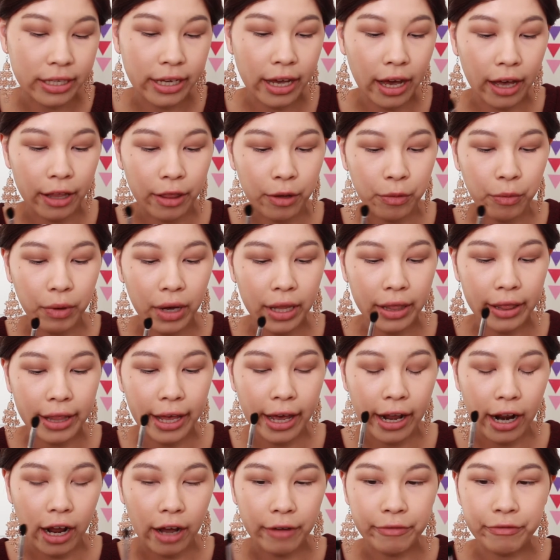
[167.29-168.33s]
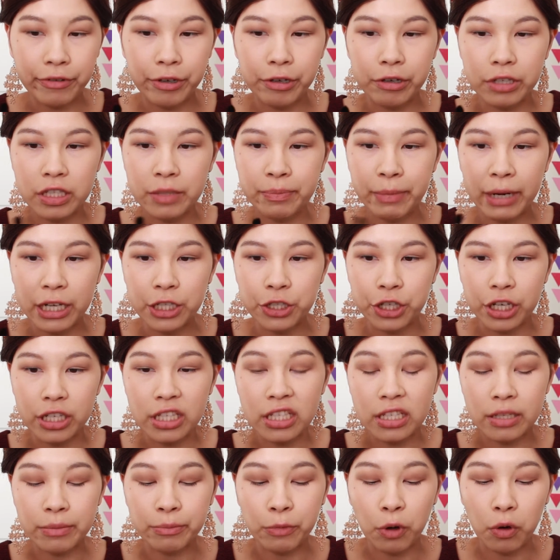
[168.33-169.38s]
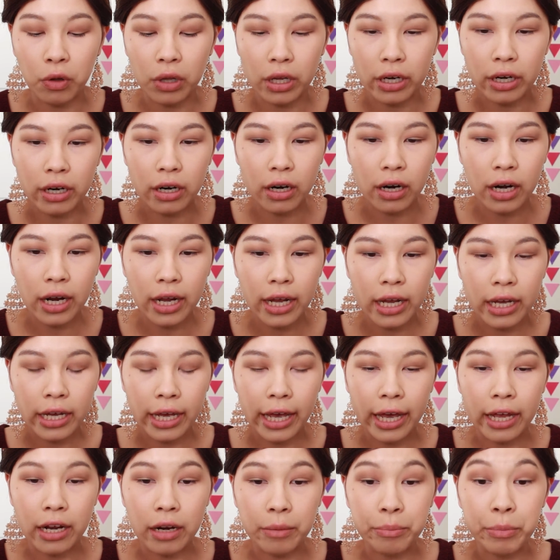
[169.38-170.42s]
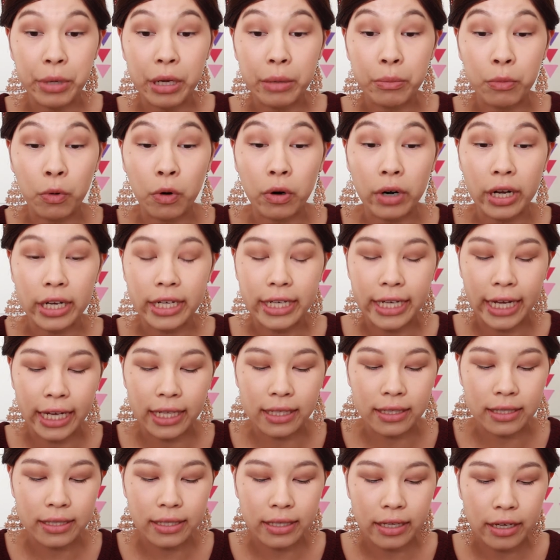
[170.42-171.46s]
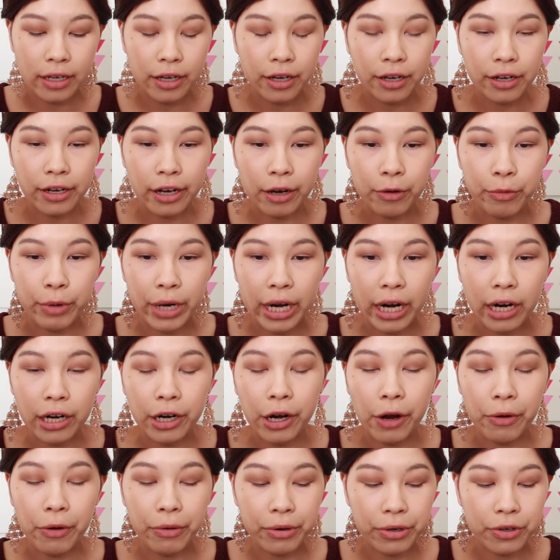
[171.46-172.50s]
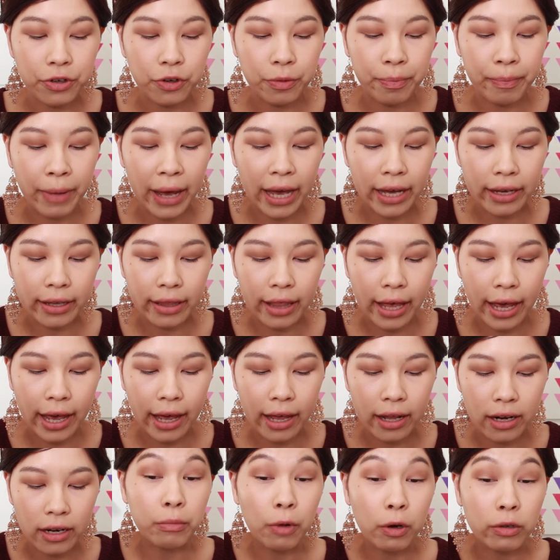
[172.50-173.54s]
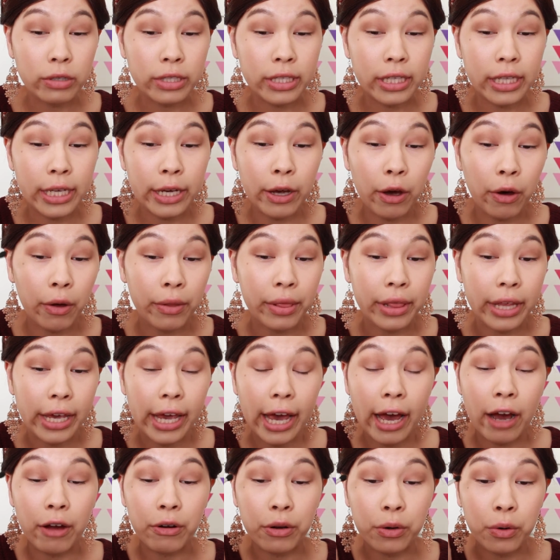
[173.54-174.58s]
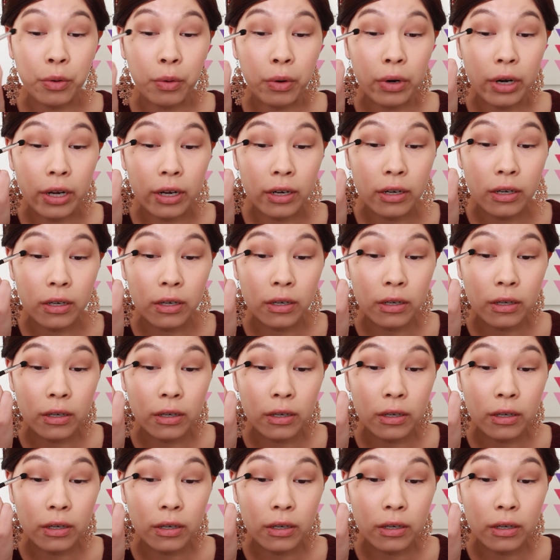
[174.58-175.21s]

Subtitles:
the other one that I've used, but just smaller and a bit more dense. Now we are going to pack that mostly on the outer corner.